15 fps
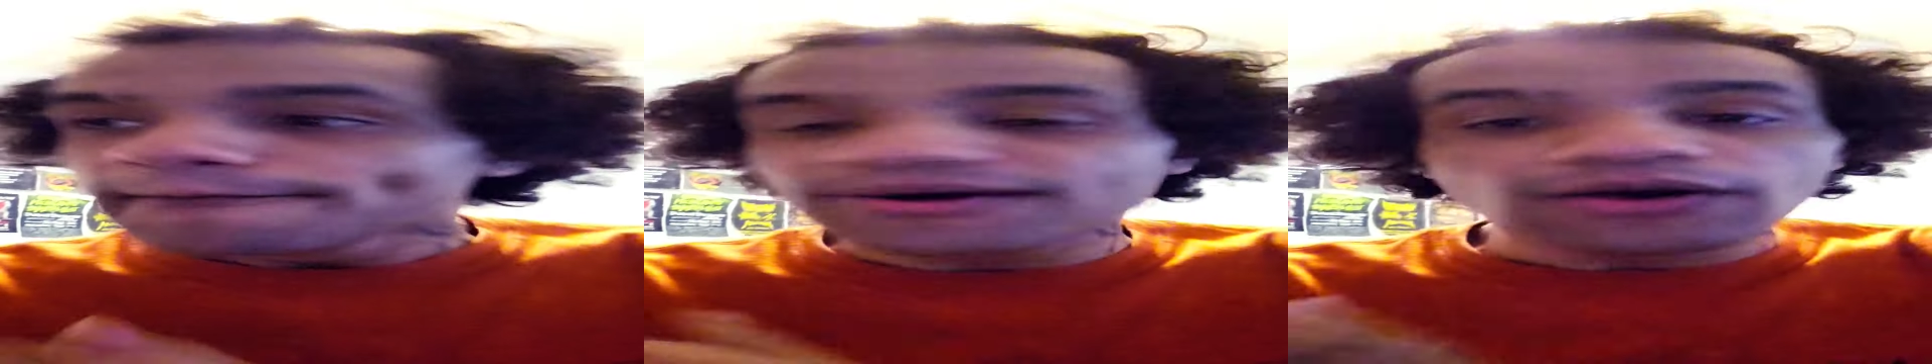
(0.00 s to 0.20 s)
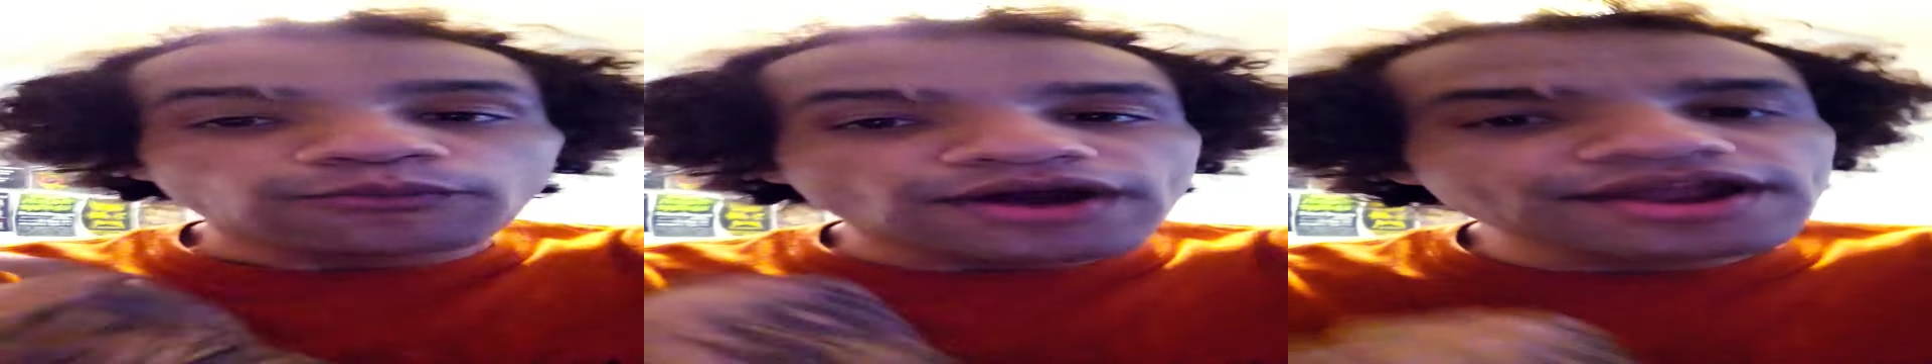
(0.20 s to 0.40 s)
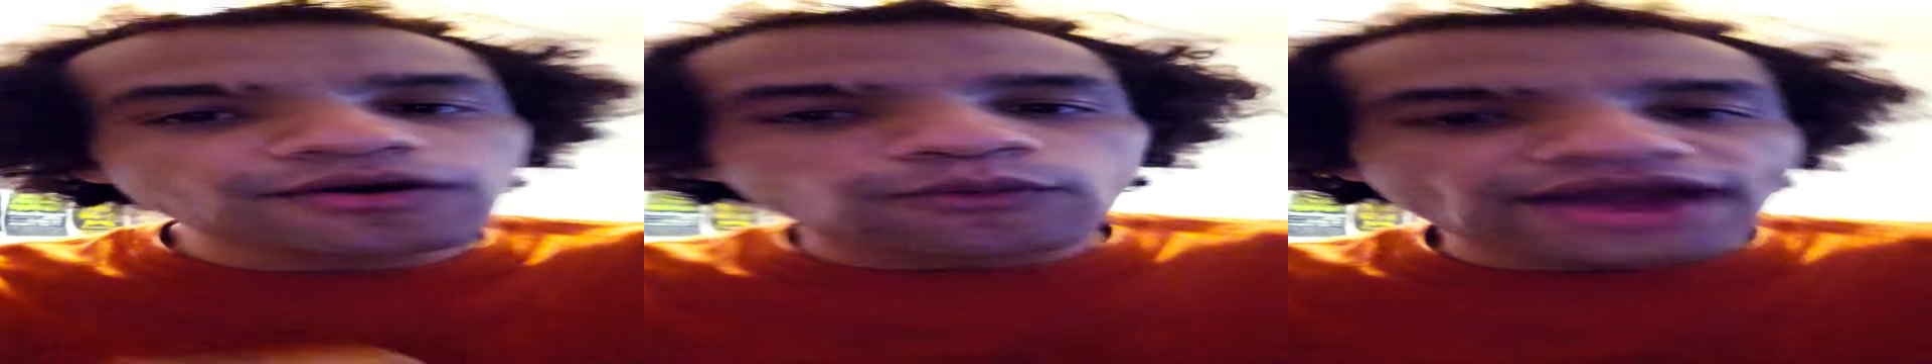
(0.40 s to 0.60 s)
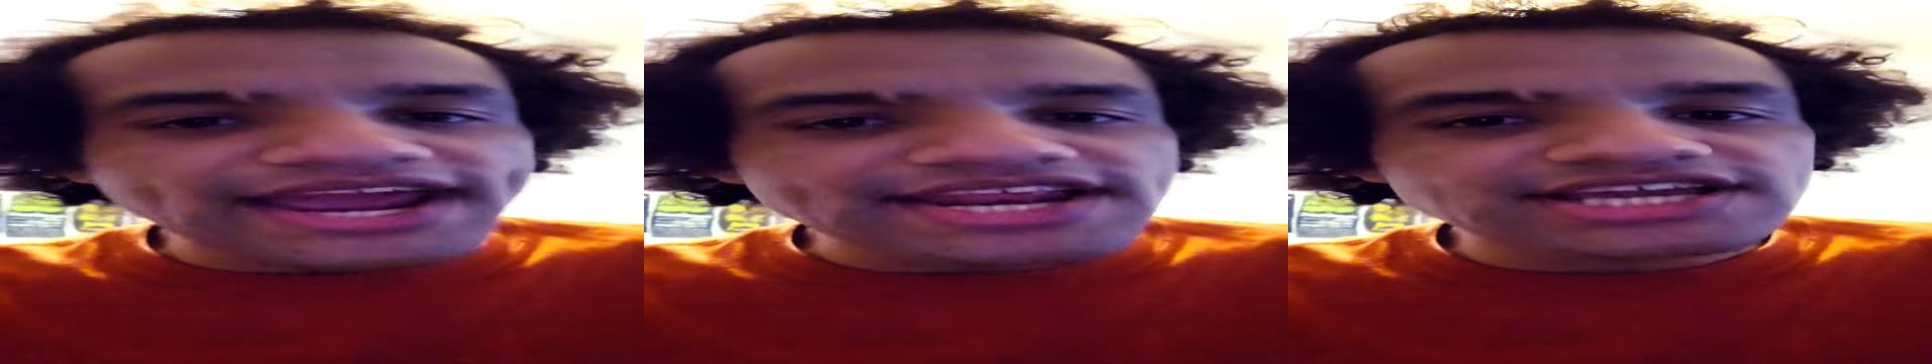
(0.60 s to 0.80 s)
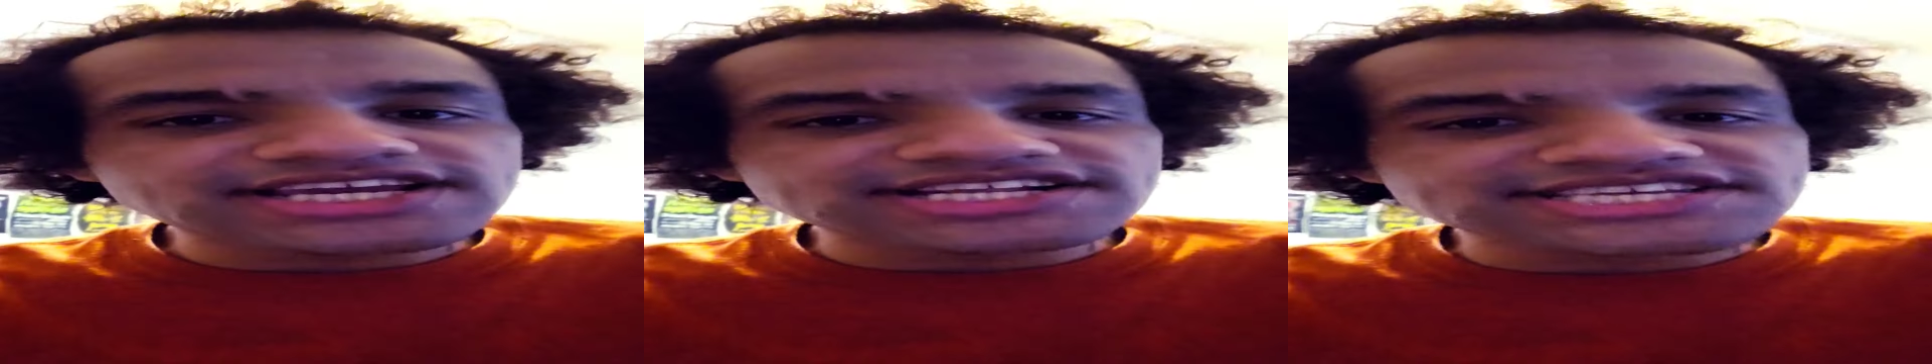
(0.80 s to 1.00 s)
but what a
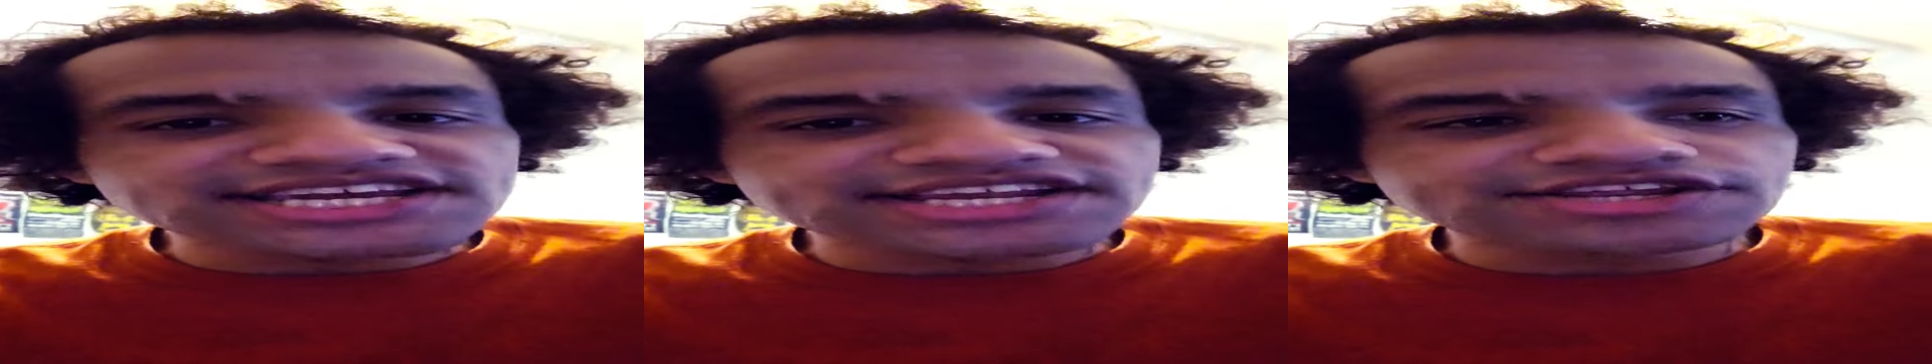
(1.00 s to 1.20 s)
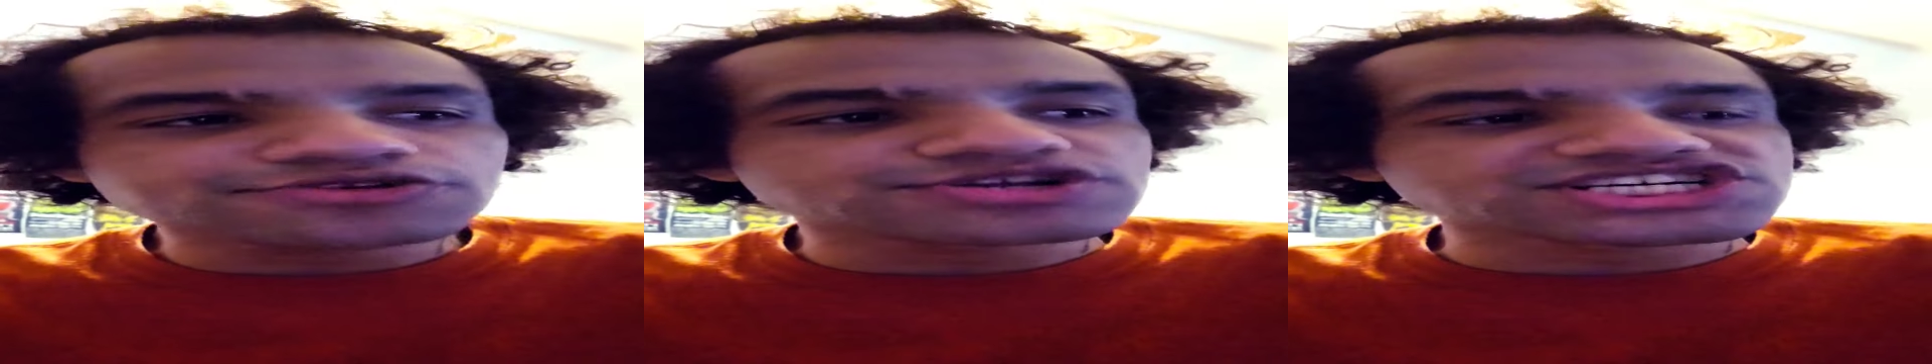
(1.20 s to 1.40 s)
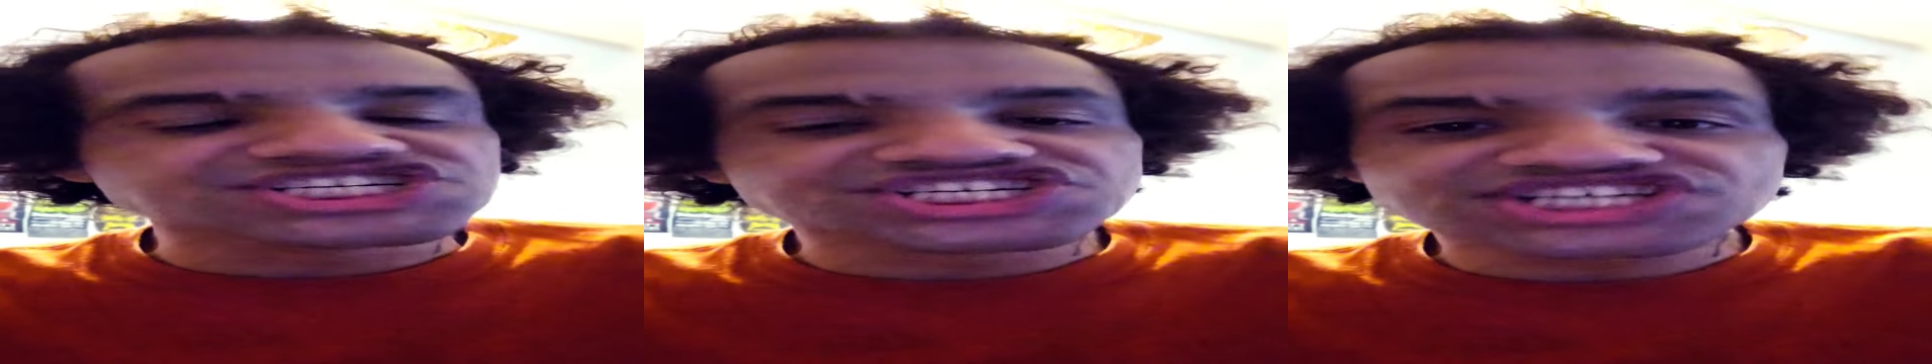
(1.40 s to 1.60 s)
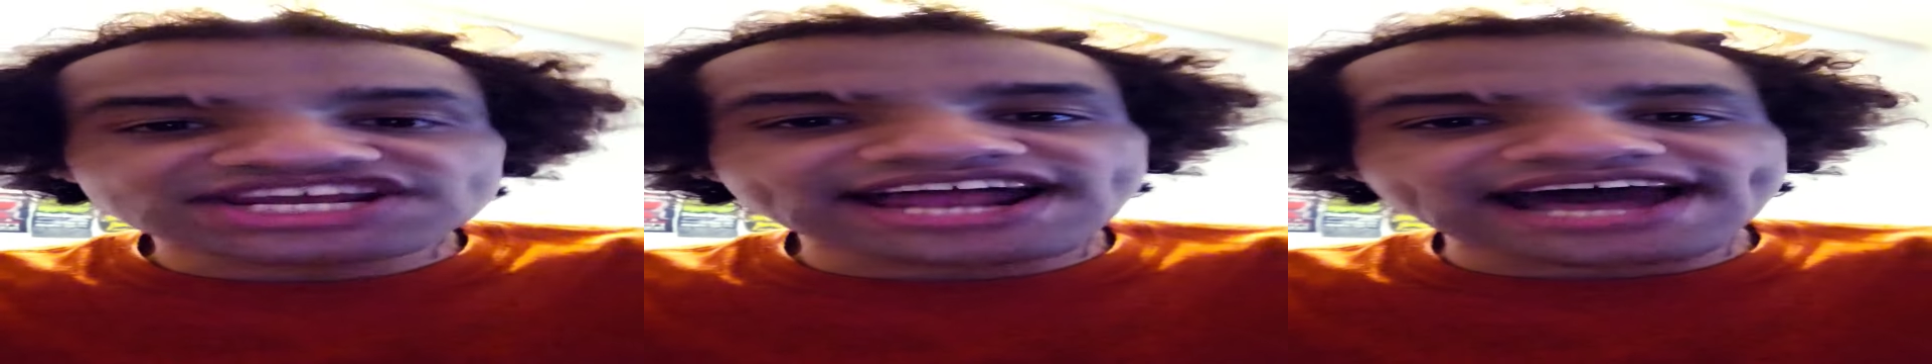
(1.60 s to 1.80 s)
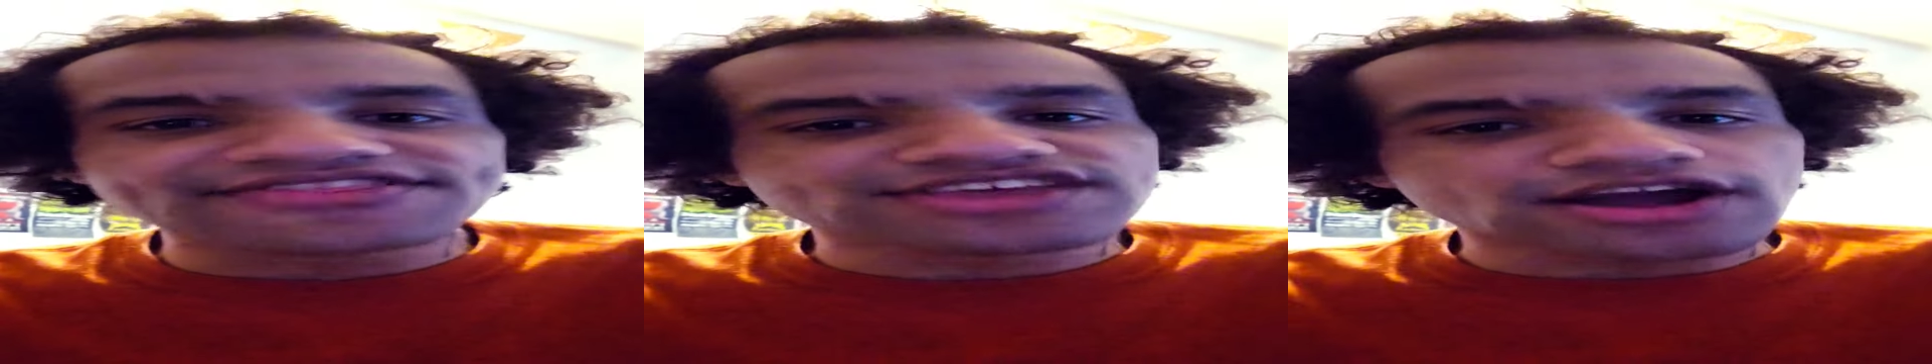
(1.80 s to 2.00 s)
way to continue to
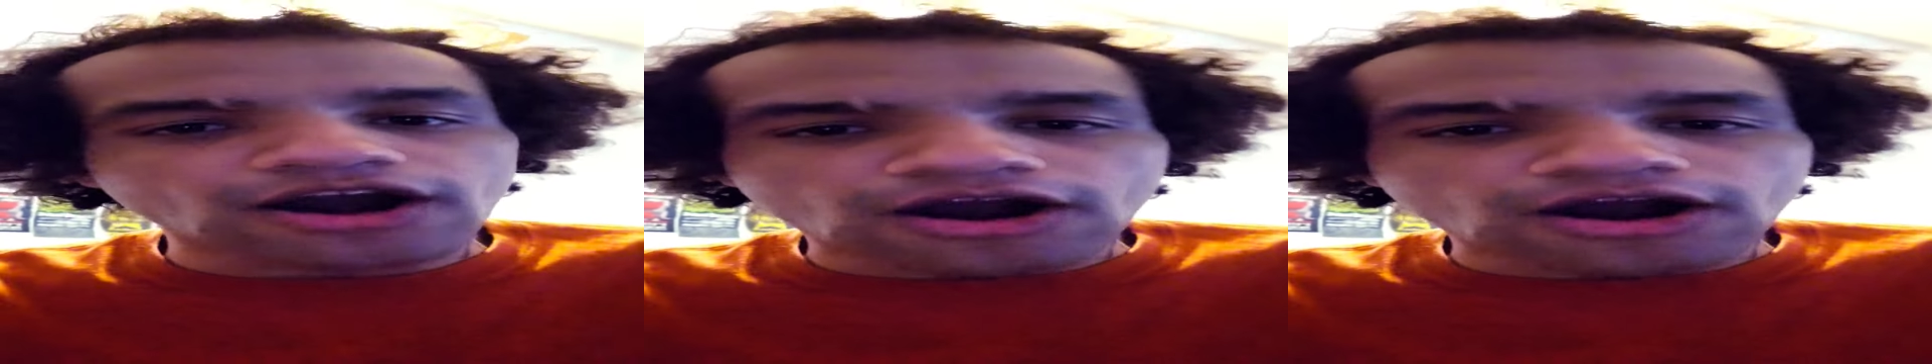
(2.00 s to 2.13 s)
shit on the